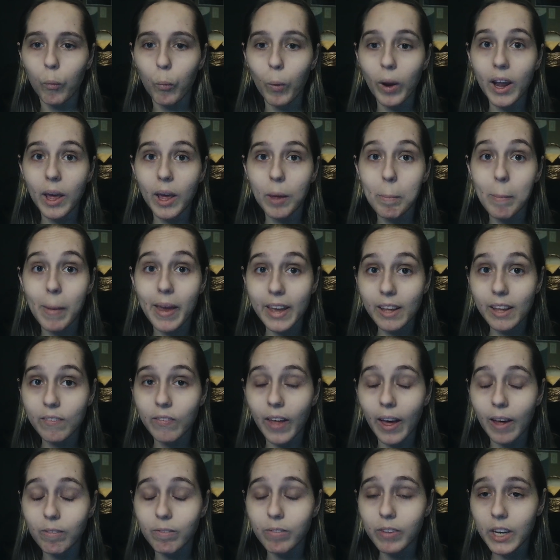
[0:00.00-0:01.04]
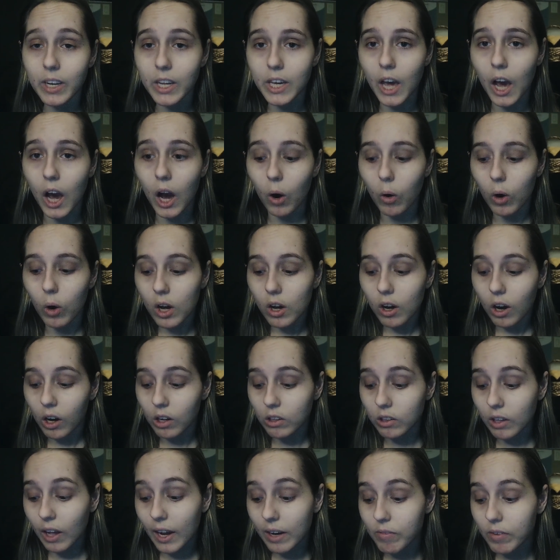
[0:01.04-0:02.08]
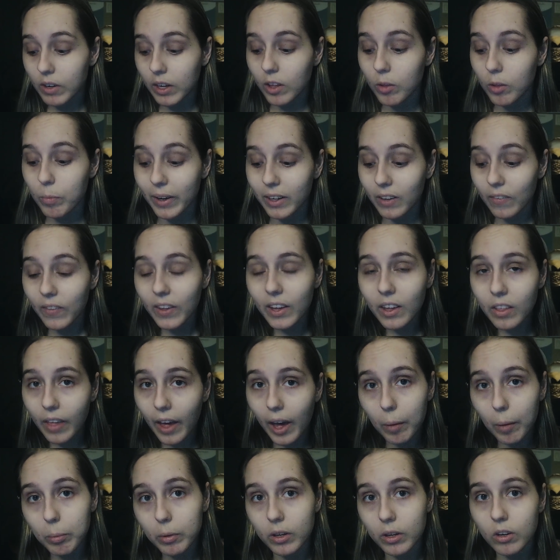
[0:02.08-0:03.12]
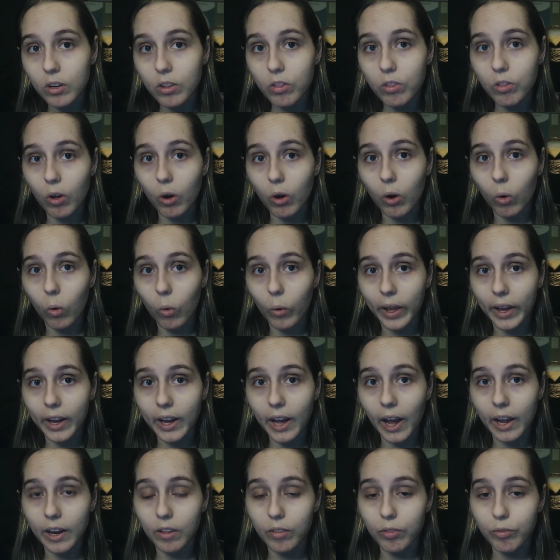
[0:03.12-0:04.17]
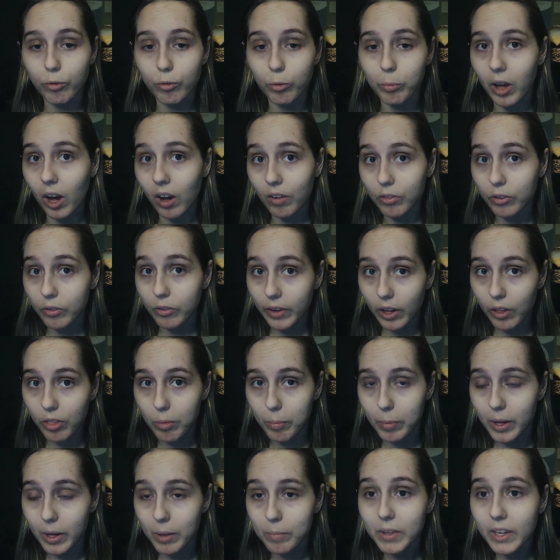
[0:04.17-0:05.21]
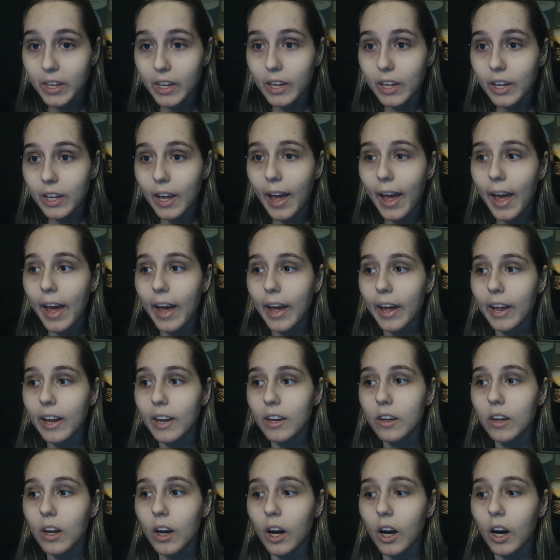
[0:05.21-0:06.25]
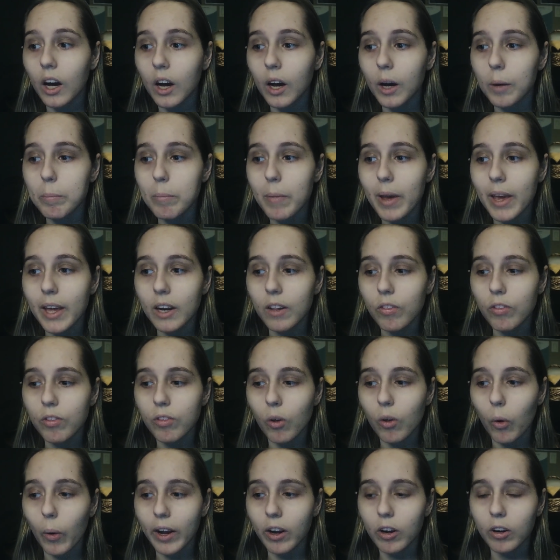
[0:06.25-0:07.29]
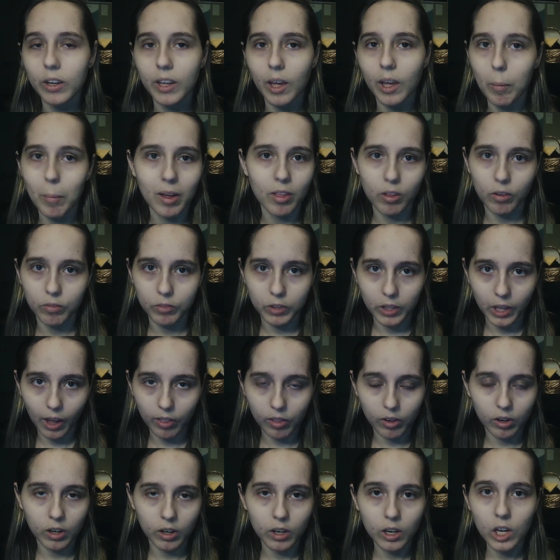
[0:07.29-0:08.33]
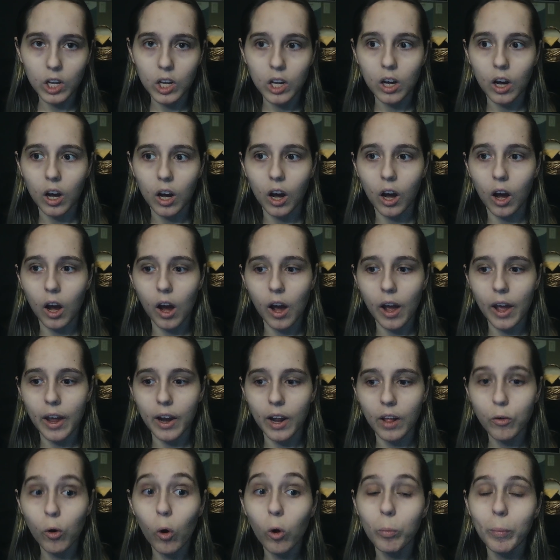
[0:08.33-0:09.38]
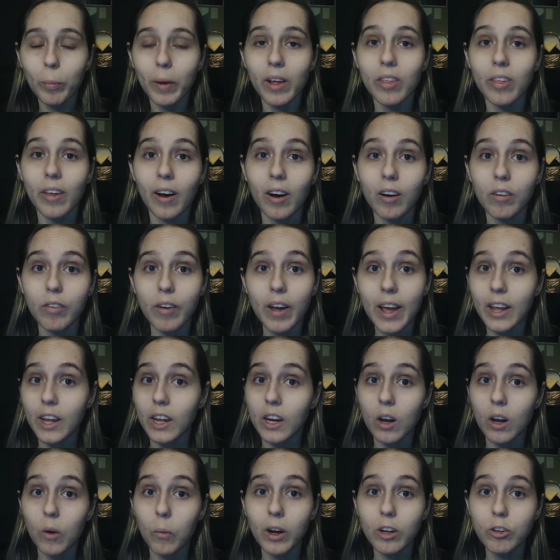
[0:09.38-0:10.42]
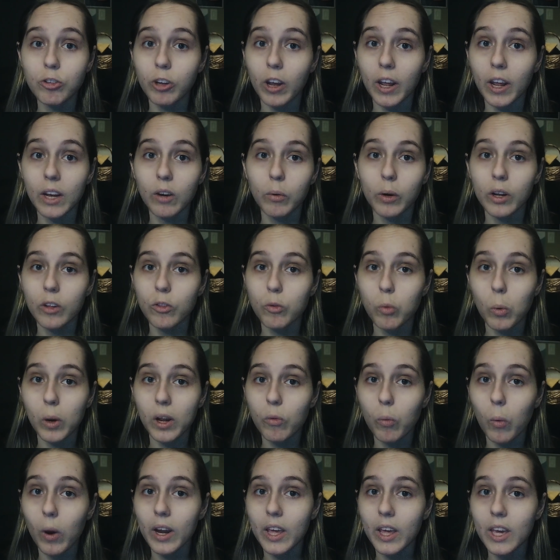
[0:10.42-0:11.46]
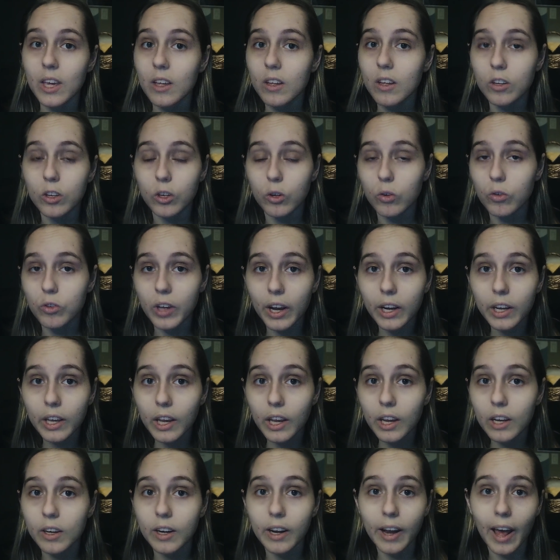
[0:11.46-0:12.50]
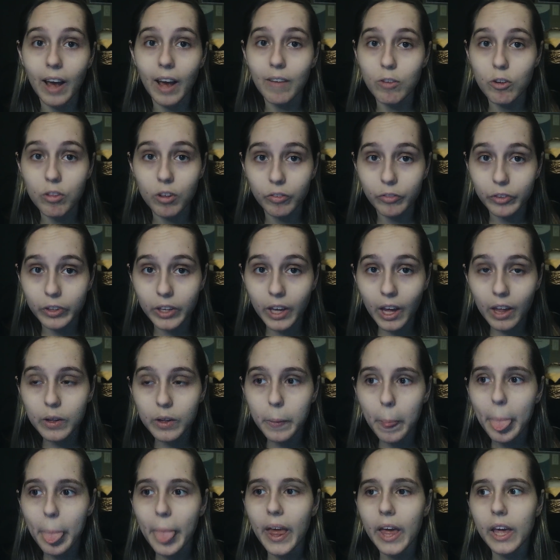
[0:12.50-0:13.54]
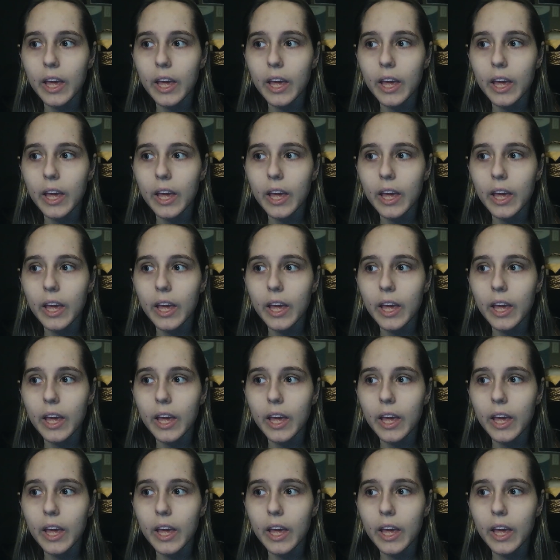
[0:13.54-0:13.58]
when I made that video, a lot of unexpected things happened, so it kind of threw me off the rails a bit and made it so I couldn't get myself together. And I told myself, hey, you know what, January 2020, new decade, you're gonna have yourself together.